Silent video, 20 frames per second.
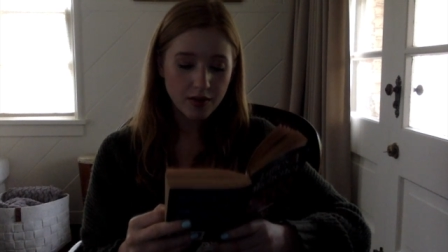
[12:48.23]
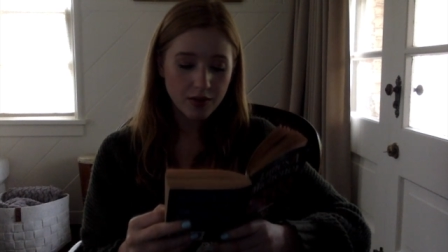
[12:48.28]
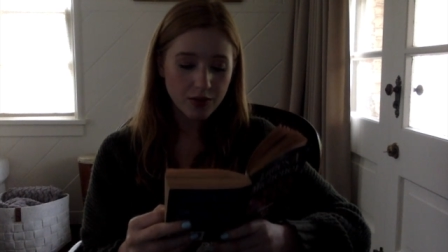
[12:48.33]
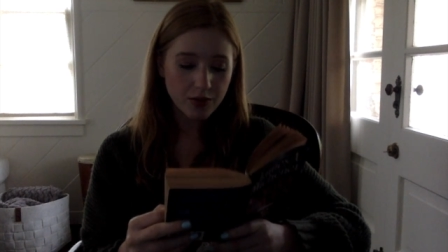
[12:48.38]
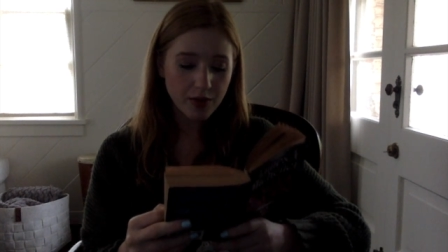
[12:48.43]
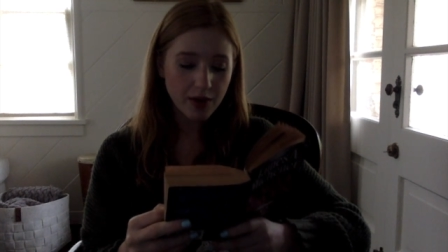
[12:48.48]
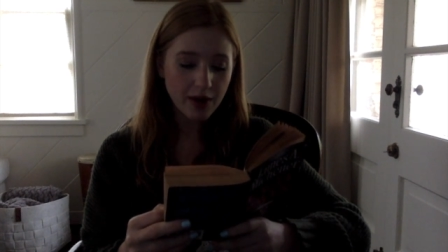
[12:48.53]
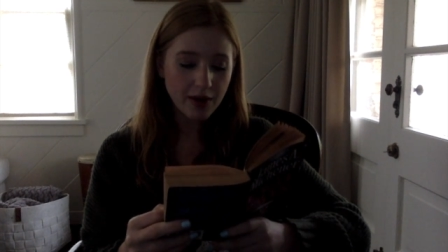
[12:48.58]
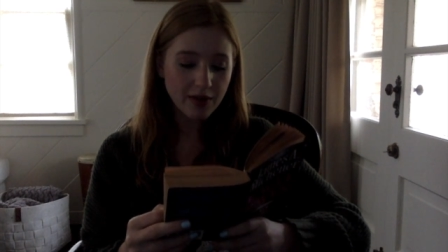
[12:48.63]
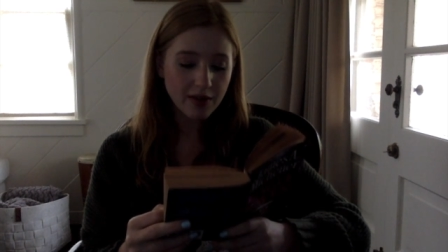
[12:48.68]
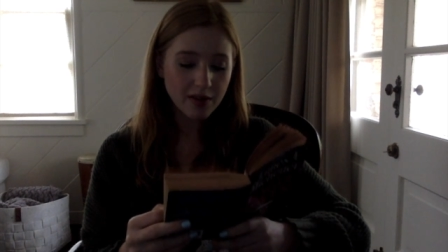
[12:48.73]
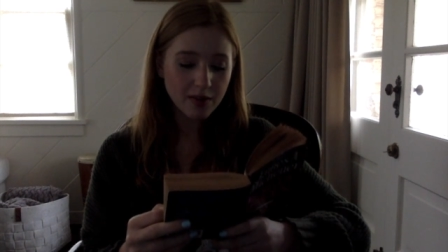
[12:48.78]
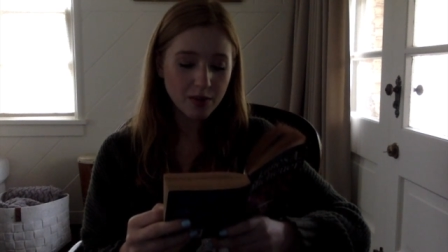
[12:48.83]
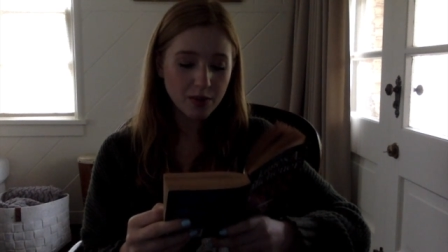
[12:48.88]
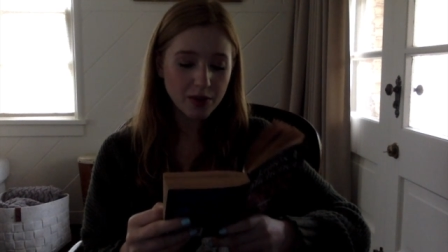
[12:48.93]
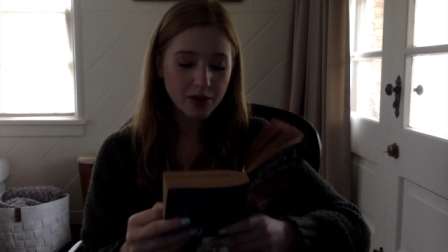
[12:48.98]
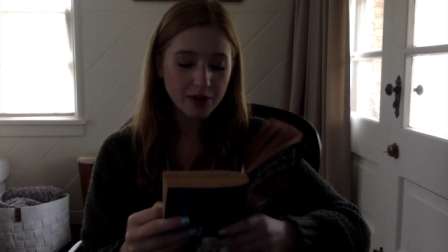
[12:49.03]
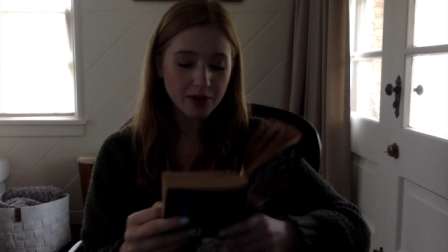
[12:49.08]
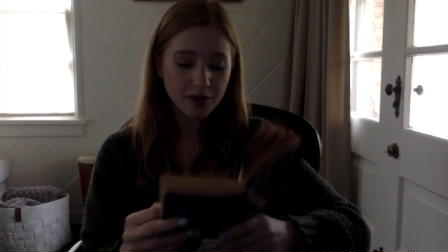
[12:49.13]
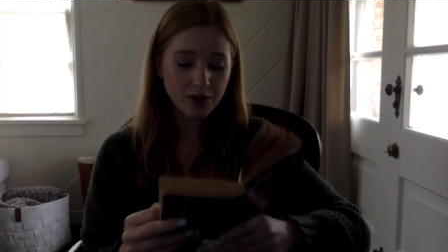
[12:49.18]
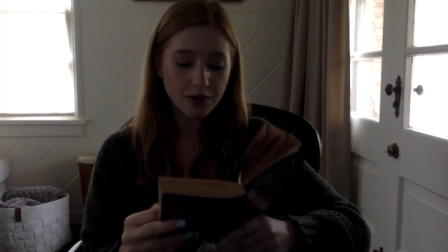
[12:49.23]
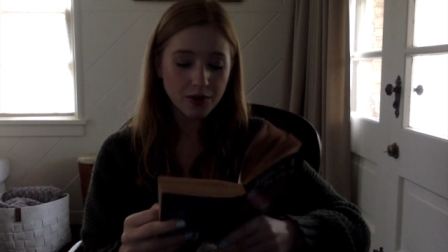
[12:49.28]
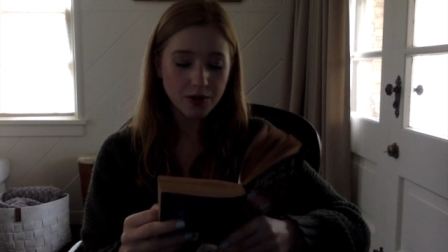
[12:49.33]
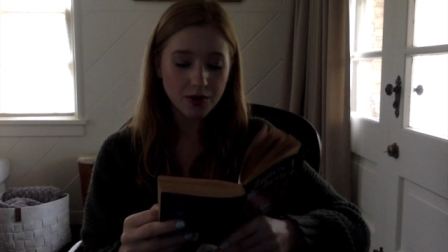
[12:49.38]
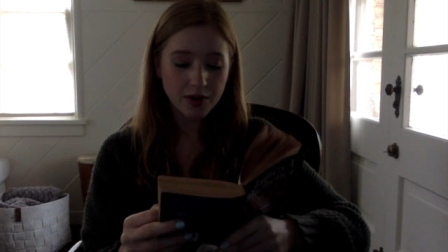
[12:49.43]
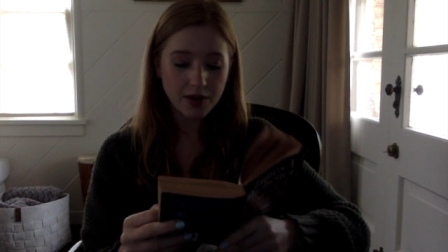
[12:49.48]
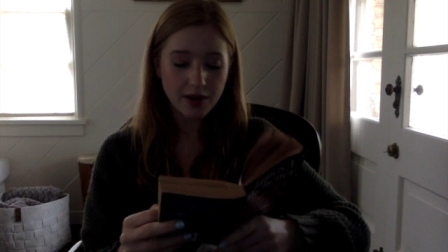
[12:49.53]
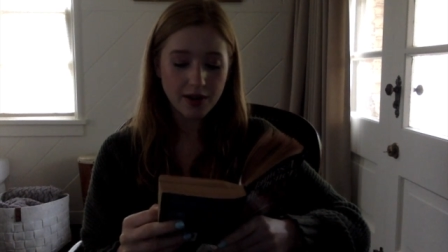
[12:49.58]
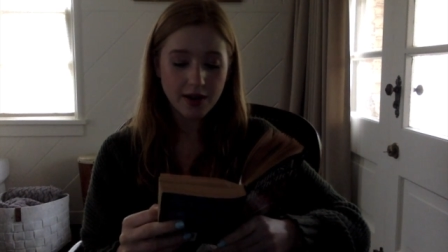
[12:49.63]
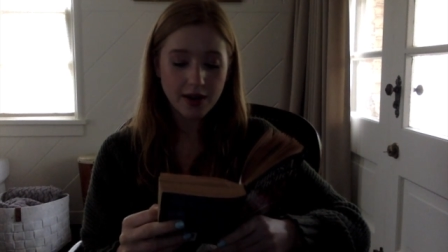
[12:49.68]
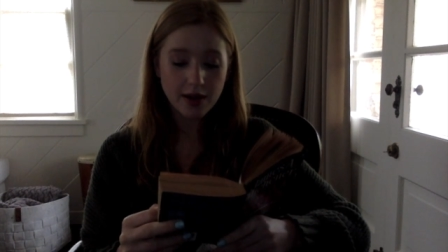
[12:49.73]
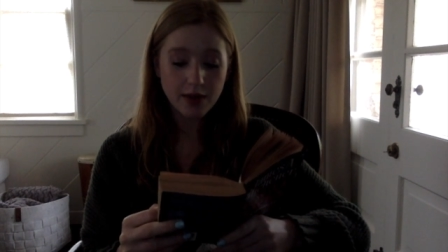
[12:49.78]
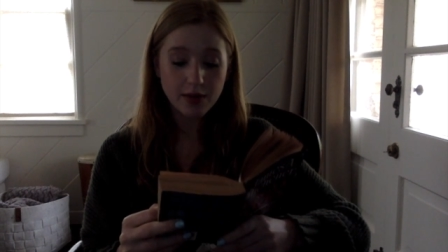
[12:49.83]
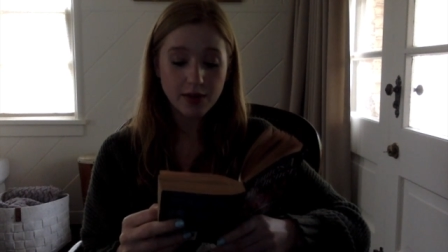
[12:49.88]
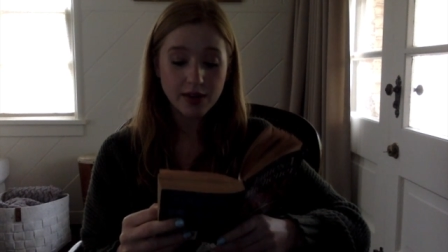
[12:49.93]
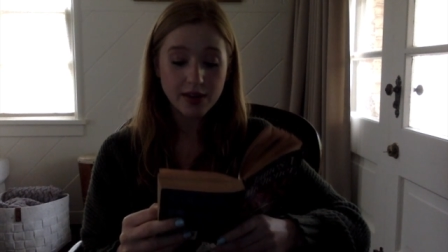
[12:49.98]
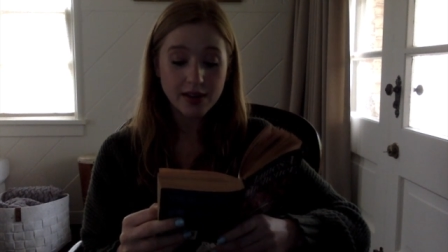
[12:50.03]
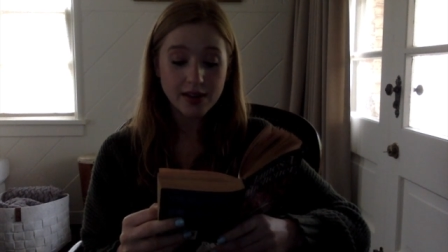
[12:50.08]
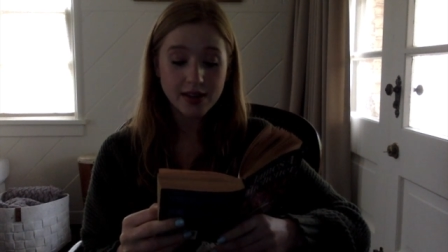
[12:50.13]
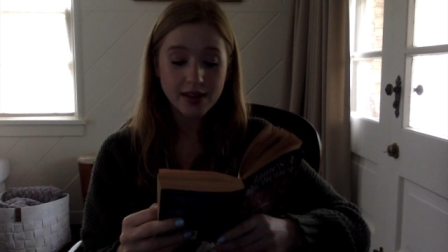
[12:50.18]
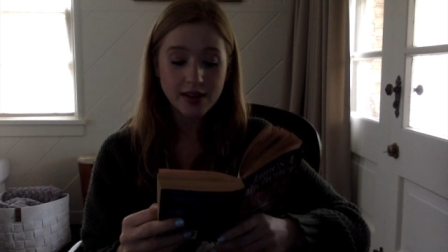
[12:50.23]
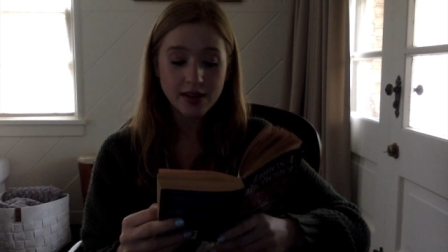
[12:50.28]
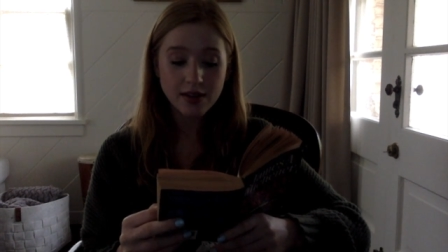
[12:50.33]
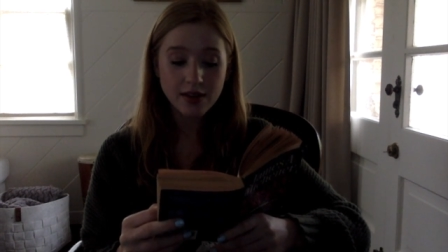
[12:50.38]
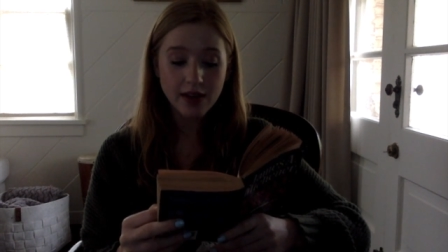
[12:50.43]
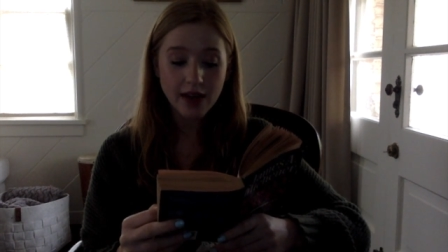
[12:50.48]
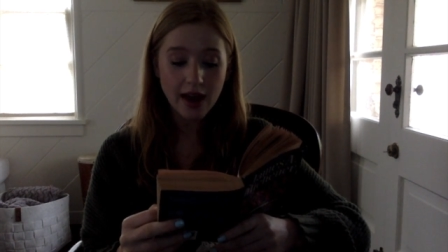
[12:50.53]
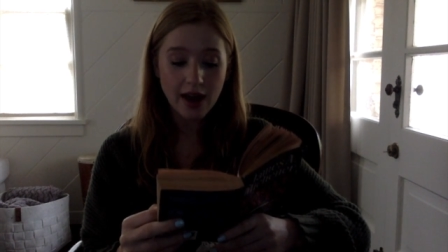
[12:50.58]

Throughout his political career, he would continue to